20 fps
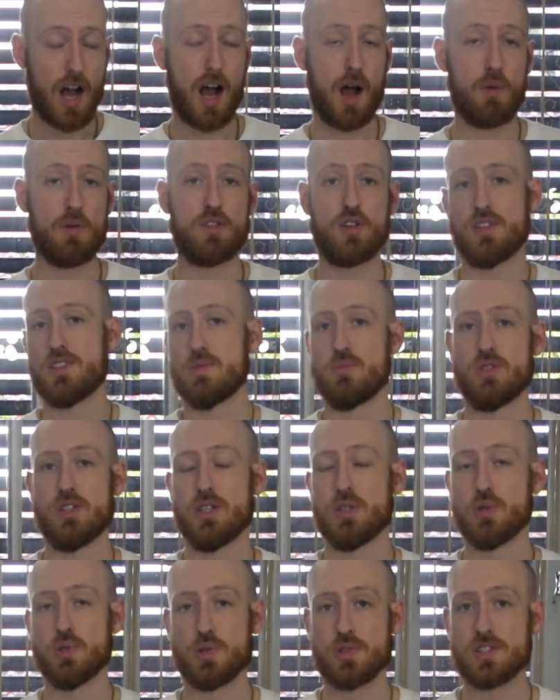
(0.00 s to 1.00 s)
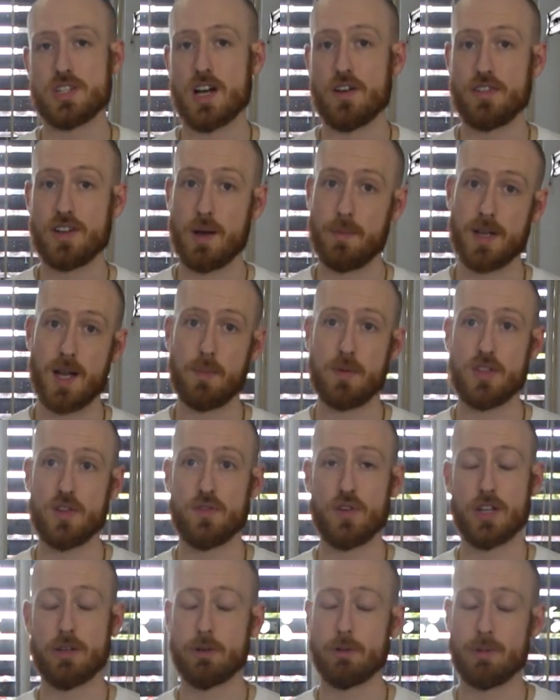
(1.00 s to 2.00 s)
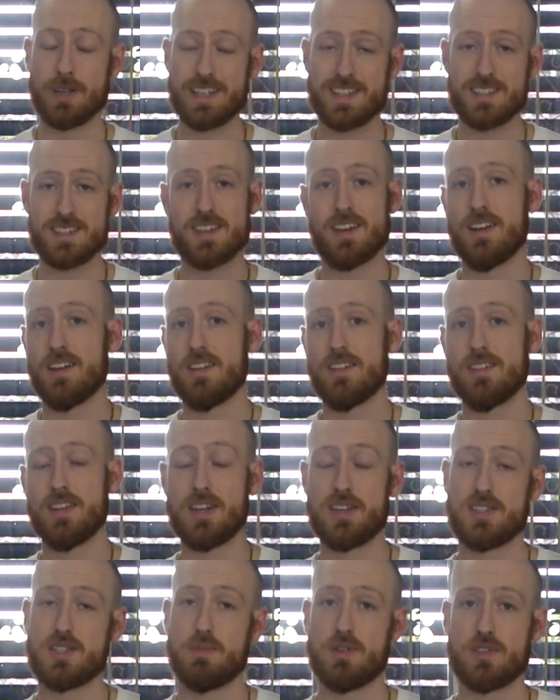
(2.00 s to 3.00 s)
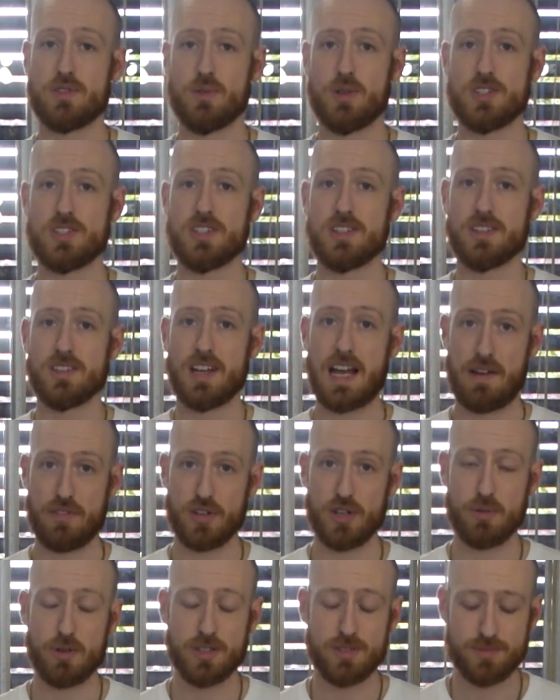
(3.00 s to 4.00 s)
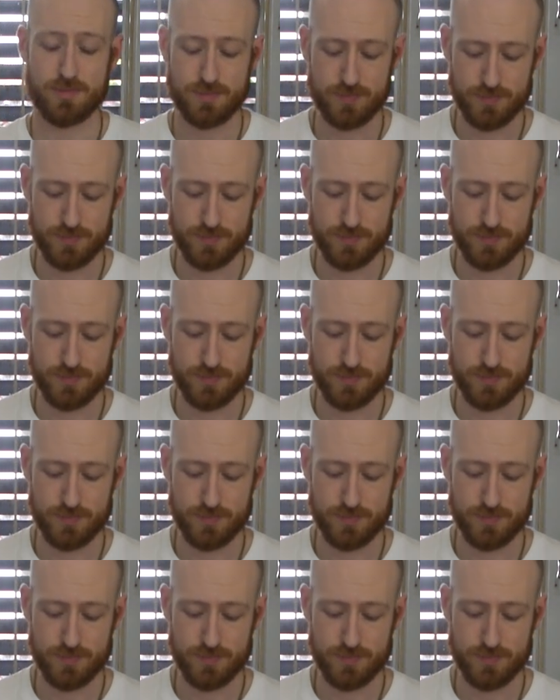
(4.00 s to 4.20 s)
We've got some really cool stuff coming up in the following weeks. Thanks so much for watching. Have a good one.